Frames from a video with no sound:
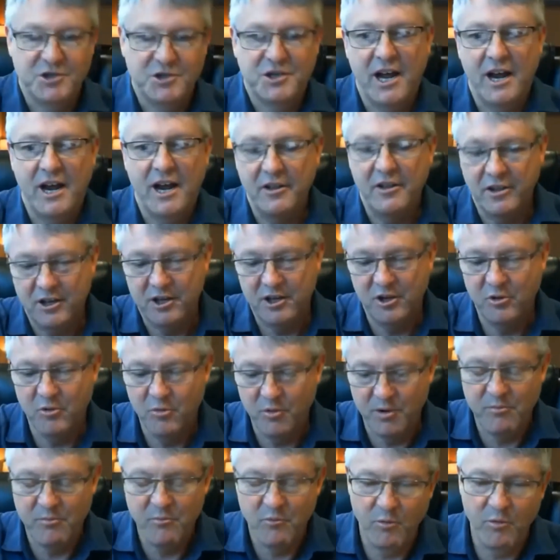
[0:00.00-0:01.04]
out of the
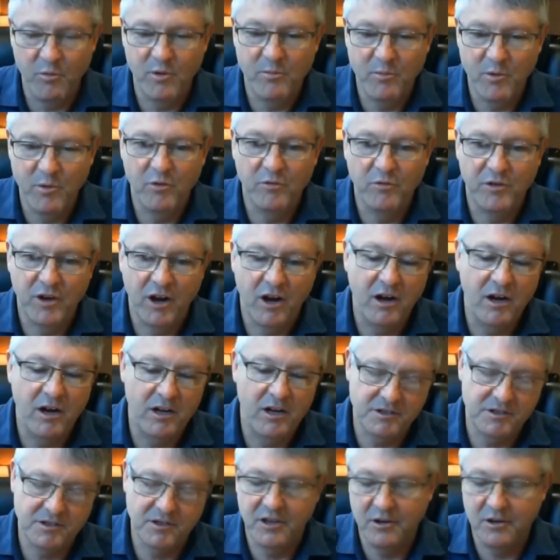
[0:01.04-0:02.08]
queue, and we moved
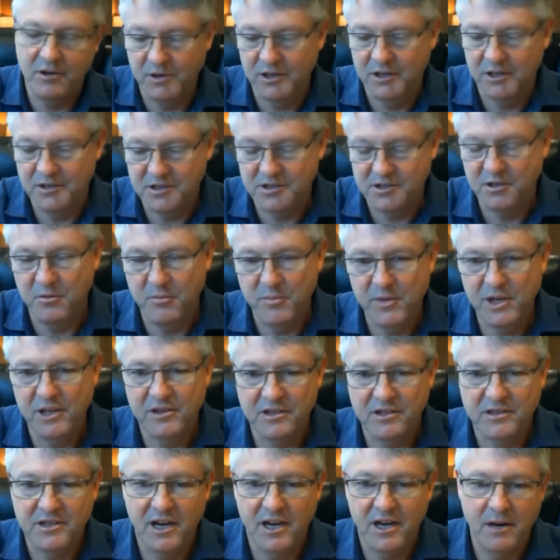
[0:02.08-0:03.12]
on so that we could still meet
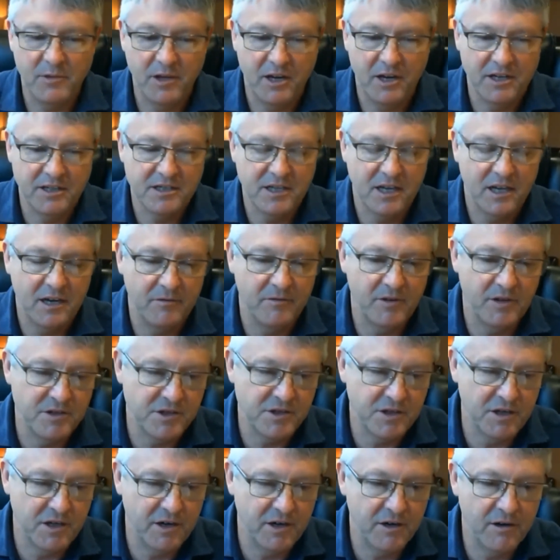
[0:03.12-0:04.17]
the timelines out of
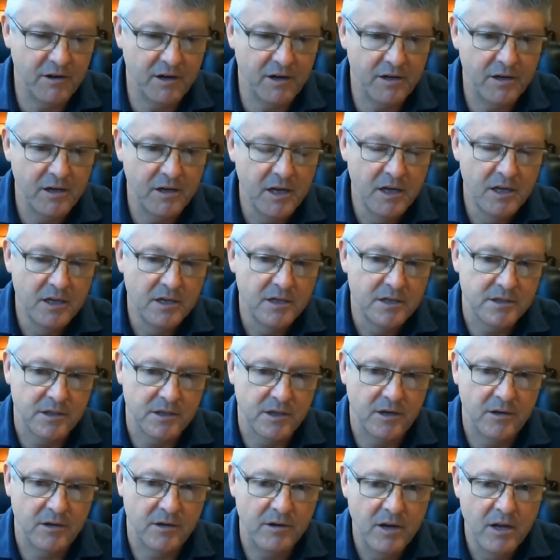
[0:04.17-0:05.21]
engineering. So